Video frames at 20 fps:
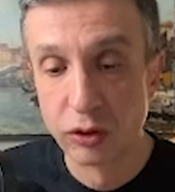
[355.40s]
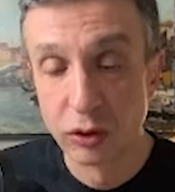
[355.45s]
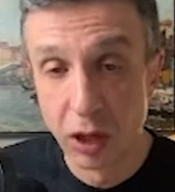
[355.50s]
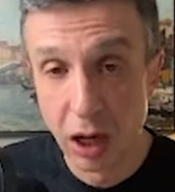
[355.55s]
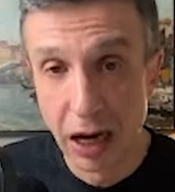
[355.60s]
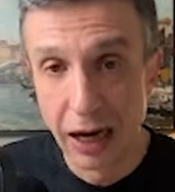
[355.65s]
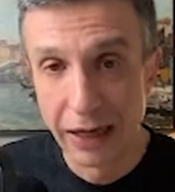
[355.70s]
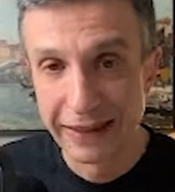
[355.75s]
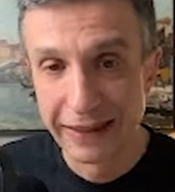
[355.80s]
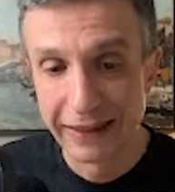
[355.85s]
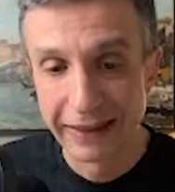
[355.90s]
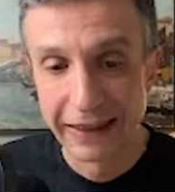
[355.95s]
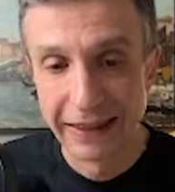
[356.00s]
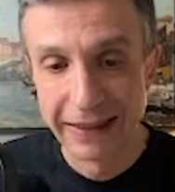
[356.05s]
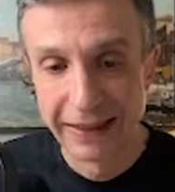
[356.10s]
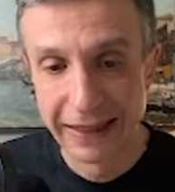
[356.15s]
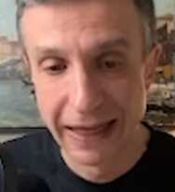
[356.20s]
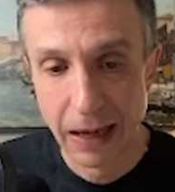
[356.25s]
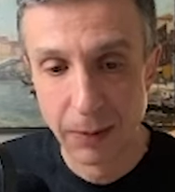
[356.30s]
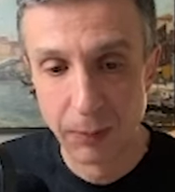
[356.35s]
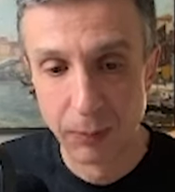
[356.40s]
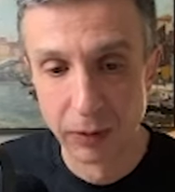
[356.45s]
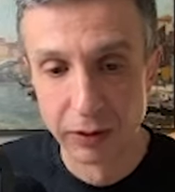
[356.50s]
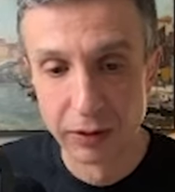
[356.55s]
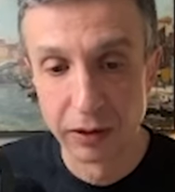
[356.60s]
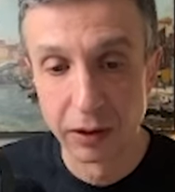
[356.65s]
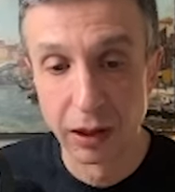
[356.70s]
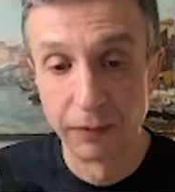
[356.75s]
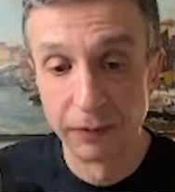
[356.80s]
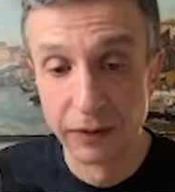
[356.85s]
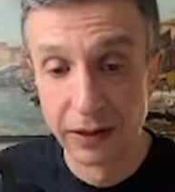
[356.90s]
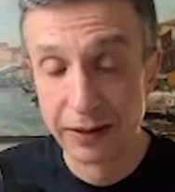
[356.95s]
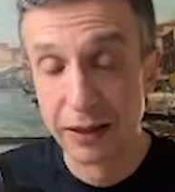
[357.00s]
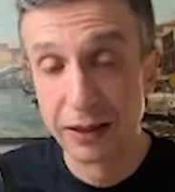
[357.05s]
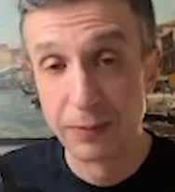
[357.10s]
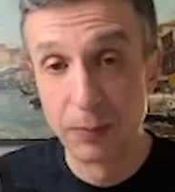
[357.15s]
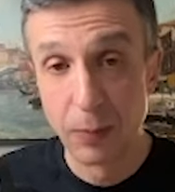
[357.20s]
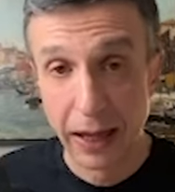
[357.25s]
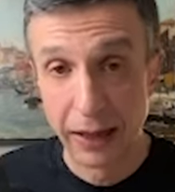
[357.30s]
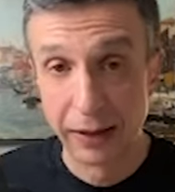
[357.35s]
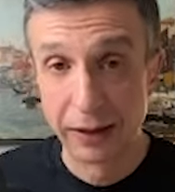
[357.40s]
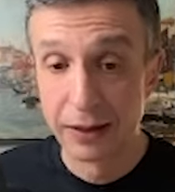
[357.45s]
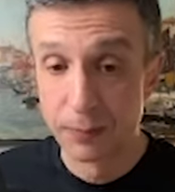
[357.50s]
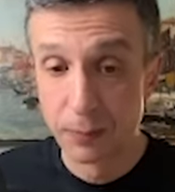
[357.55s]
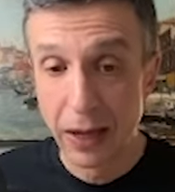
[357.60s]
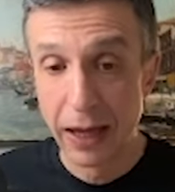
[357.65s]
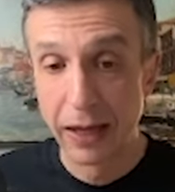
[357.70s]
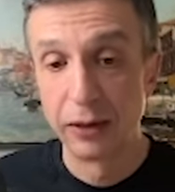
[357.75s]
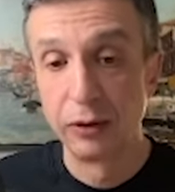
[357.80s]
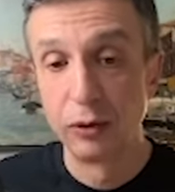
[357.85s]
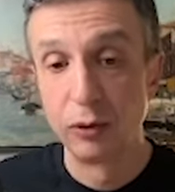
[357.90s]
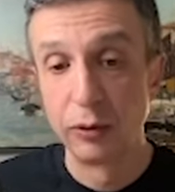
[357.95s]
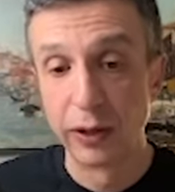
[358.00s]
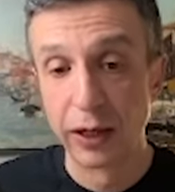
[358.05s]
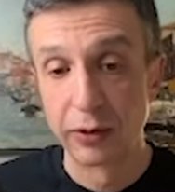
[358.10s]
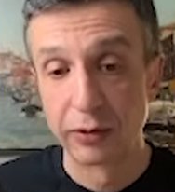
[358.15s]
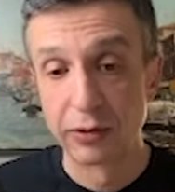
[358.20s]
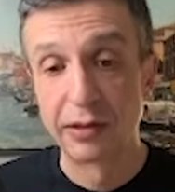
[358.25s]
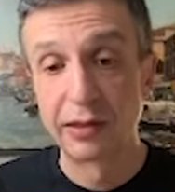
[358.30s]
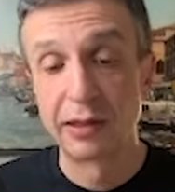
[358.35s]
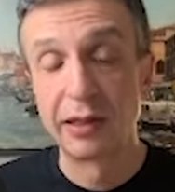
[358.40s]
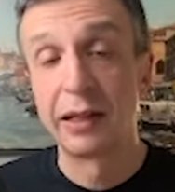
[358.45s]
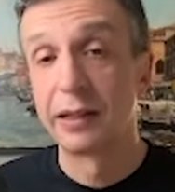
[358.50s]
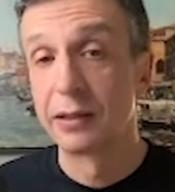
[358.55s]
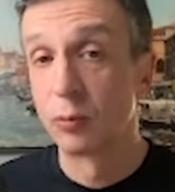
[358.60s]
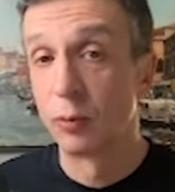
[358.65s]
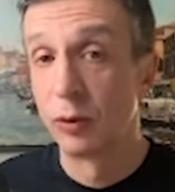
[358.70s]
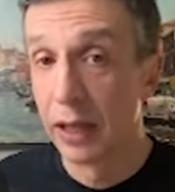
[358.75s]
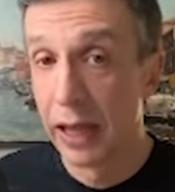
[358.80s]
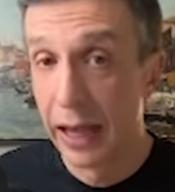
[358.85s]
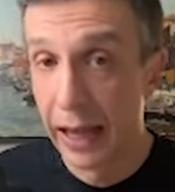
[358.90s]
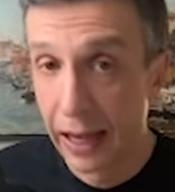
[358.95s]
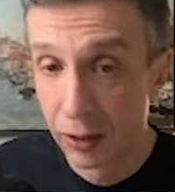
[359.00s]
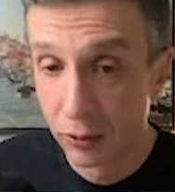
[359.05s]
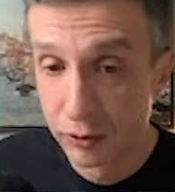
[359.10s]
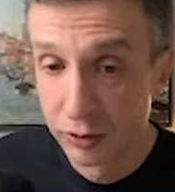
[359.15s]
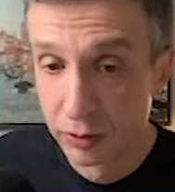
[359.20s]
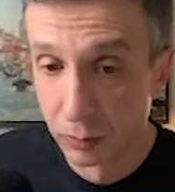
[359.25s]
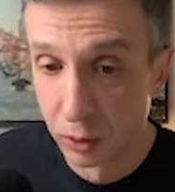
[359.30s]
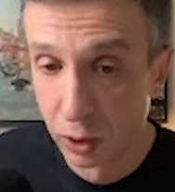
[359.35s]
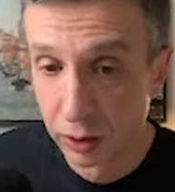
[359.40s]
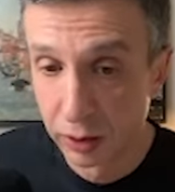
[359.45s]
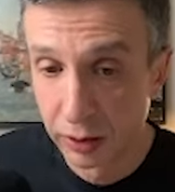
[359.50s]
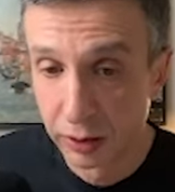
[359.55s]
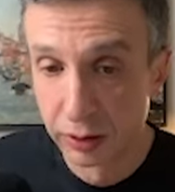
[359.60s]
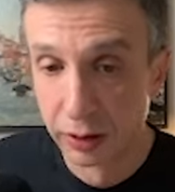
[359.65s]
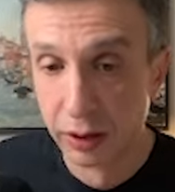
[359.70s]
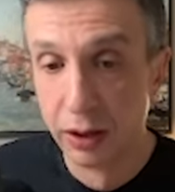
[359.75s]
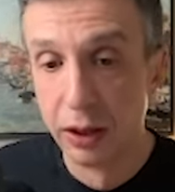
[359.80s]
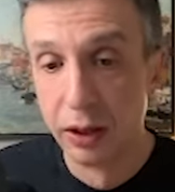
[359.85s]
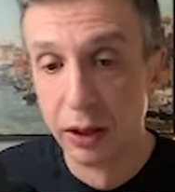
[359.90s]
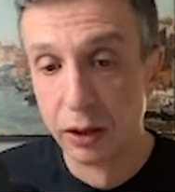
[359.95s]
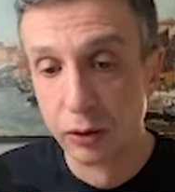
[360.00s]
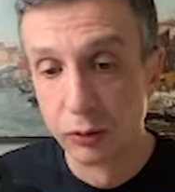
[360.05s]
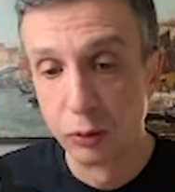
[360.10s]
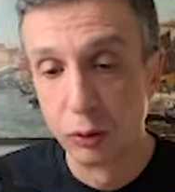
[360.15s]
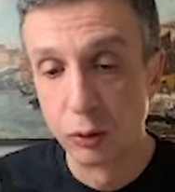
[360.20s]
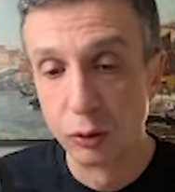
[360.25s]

toxic examples of this disbalance back in 2006 when housing market grew